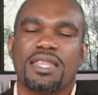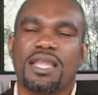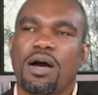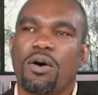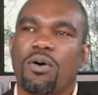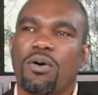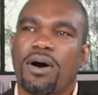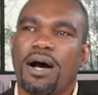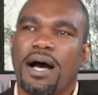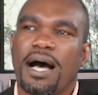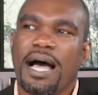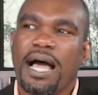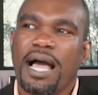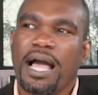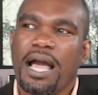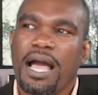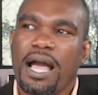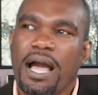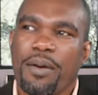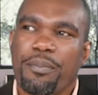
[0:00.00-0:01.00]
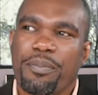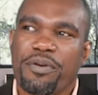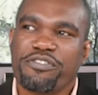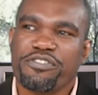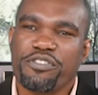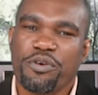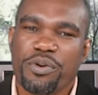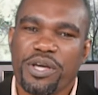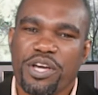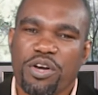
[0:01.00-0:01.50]
Now, uh, I, I,
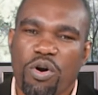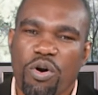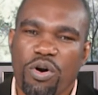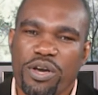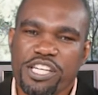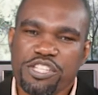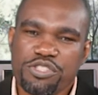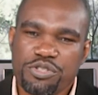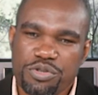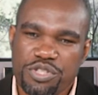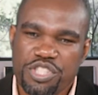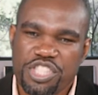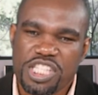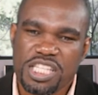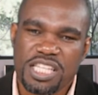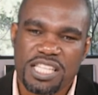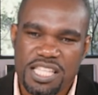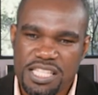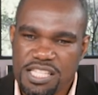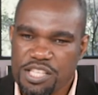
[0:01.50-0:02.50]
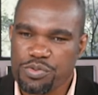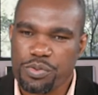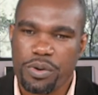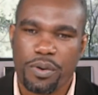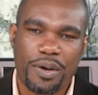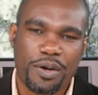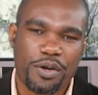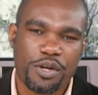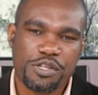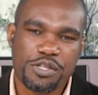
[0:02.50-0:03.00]
before we go into G, this is where
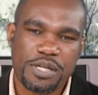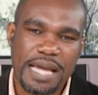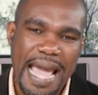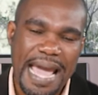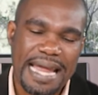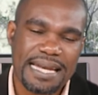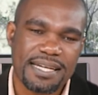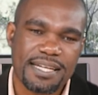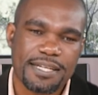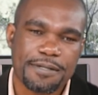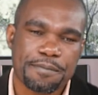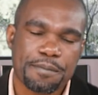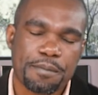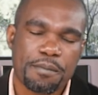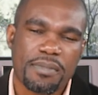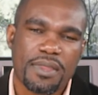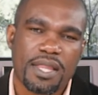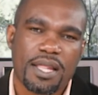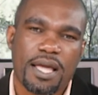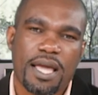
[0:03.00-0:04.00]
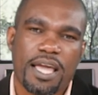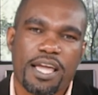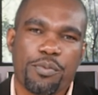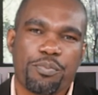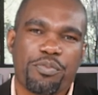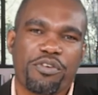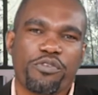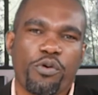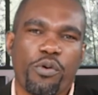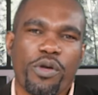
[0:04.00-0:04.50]
we're going to end.
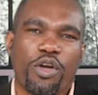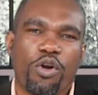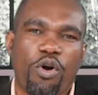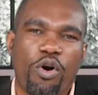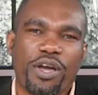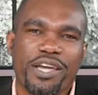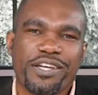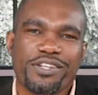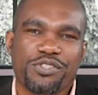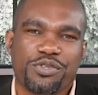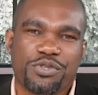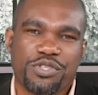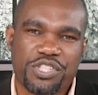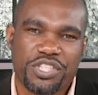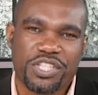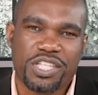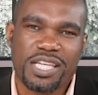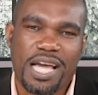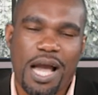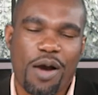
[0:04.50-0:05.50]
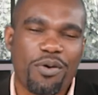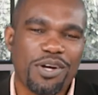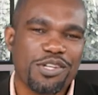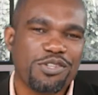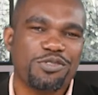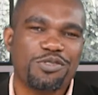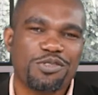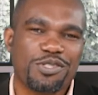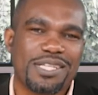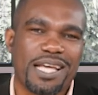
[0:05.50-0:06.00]
Before we go into G, I want
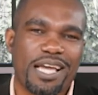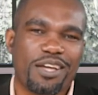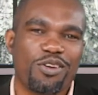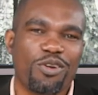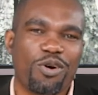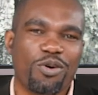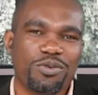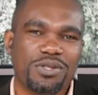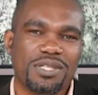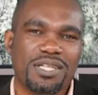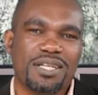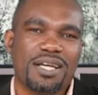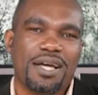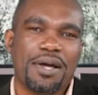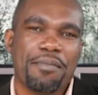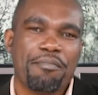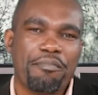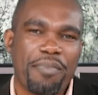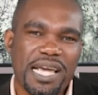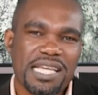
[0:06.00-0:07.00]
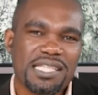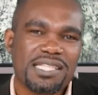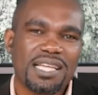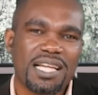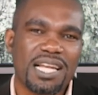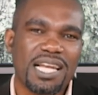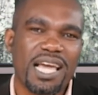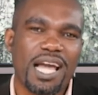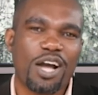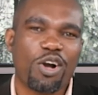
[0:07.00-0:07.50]
you to take note.
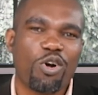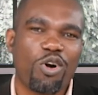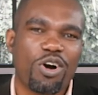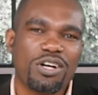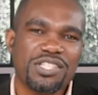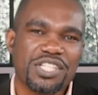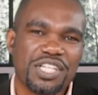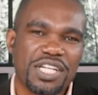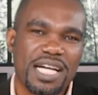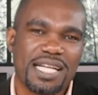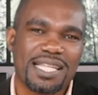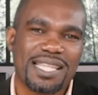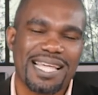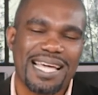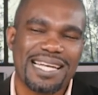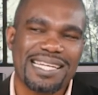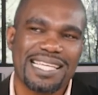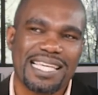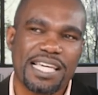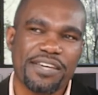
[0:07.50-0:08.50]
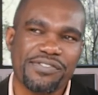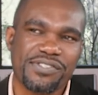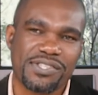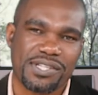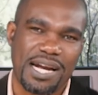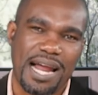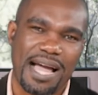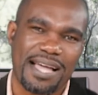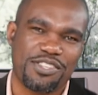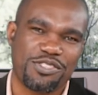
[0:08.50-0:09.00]
Basically, a contract then gives
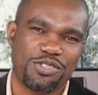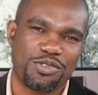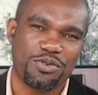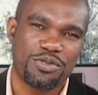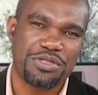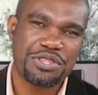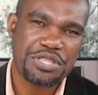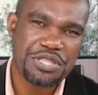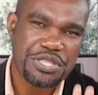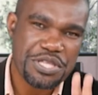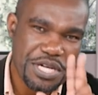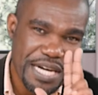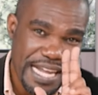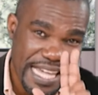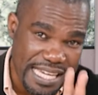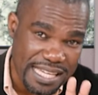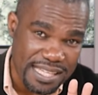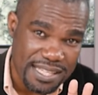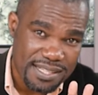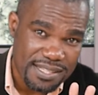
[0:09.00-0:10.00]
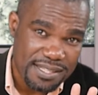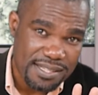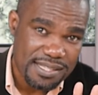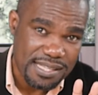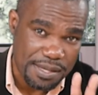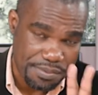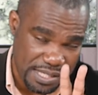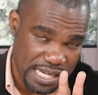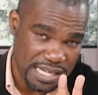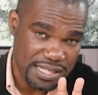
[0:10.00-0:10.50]
rise to three
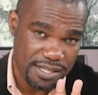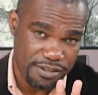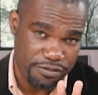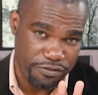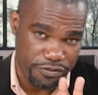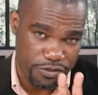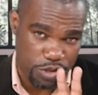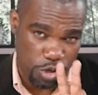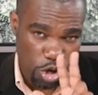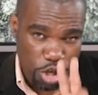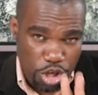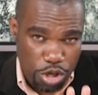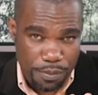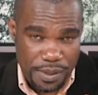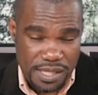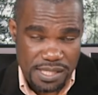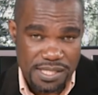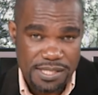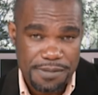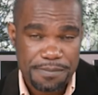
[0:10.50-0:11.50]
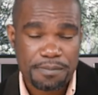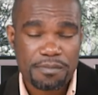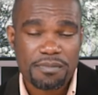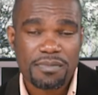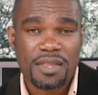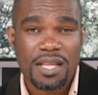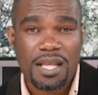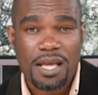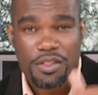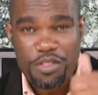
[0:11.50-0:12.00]
substantive documents
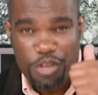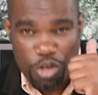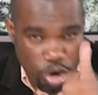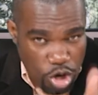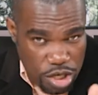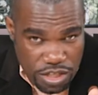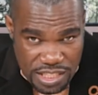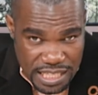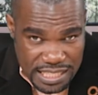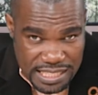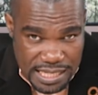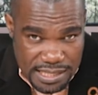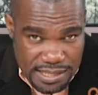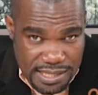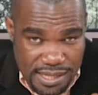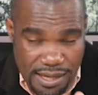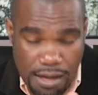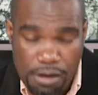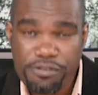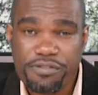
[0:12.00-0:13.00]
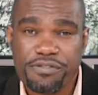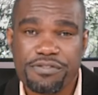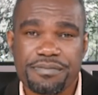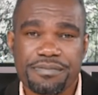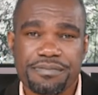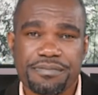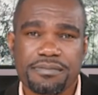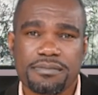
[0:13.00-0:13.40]
the contract itself,